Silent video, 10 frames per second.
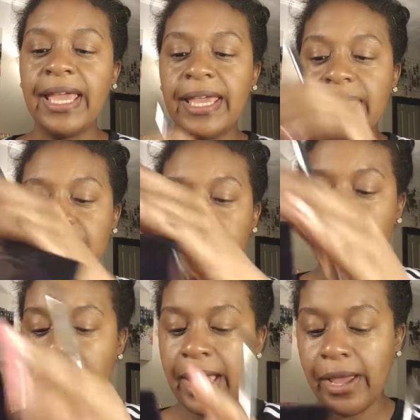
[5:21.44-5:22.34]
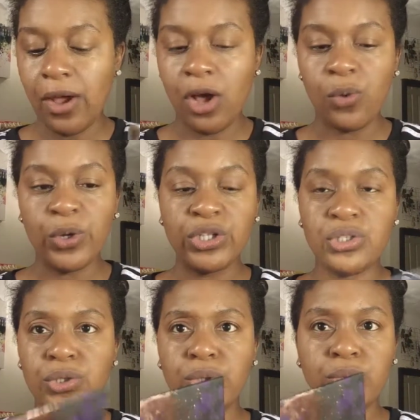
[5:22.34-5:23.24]
And I
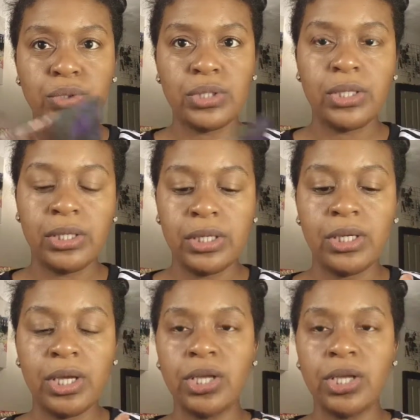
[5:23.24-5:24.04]
always use the